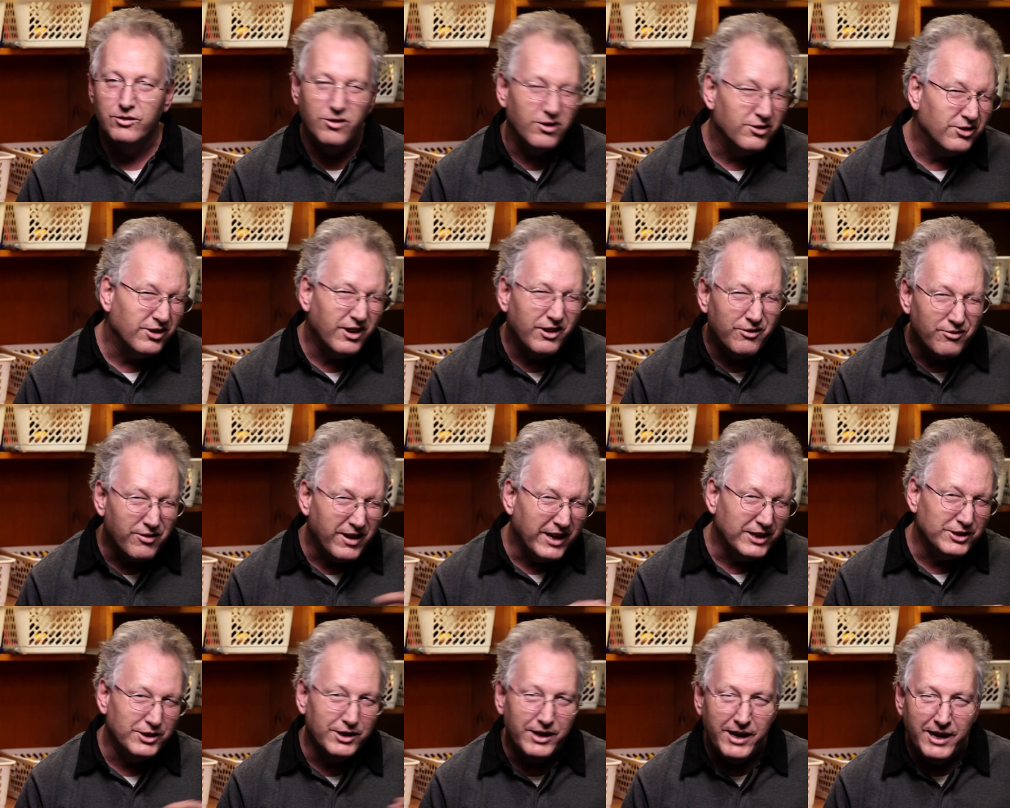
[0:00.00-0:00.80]
Not so
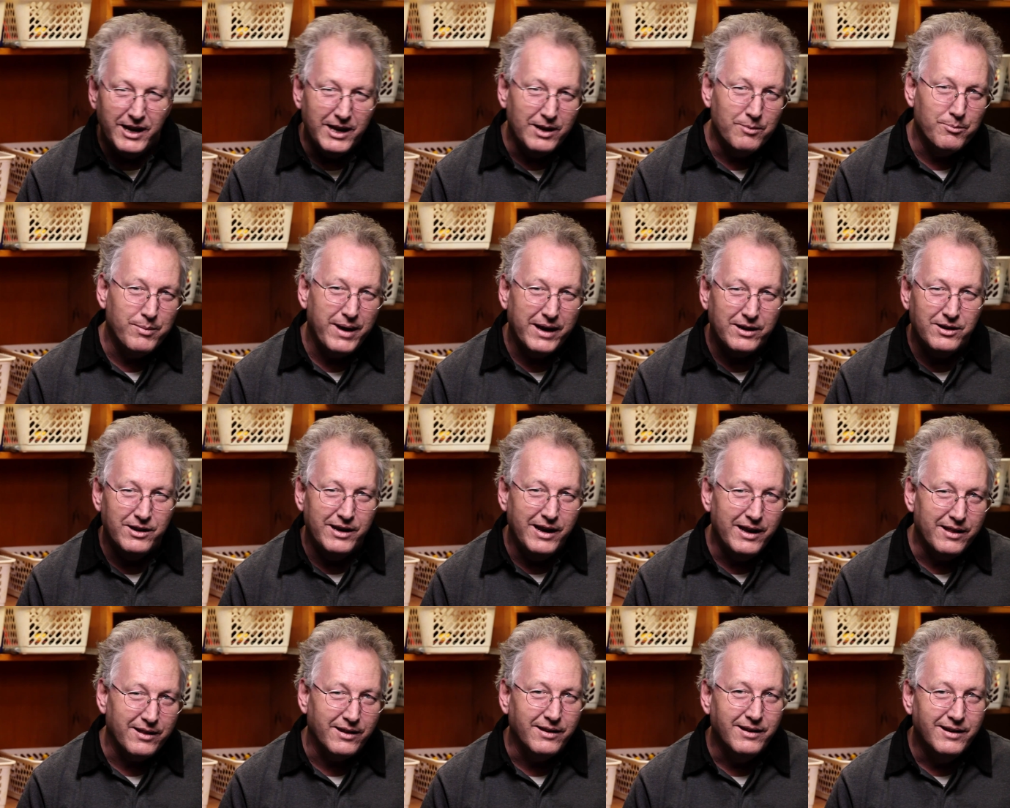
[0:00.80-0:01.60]
flashy getting them back
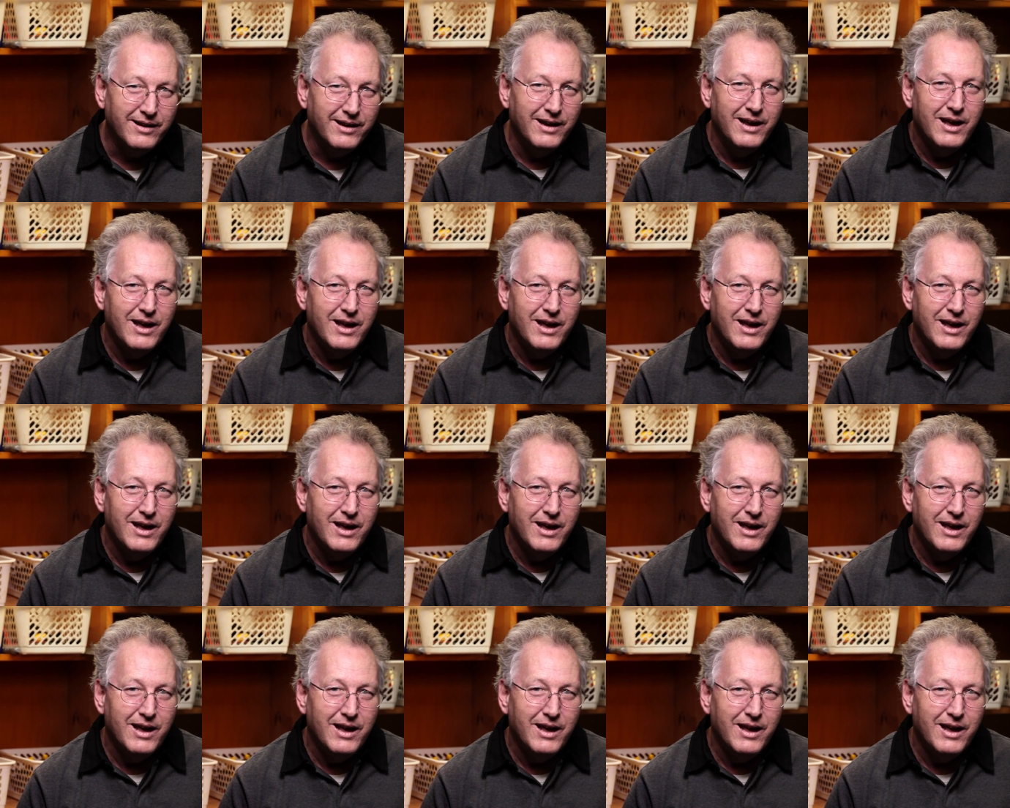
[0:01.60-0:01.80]
together,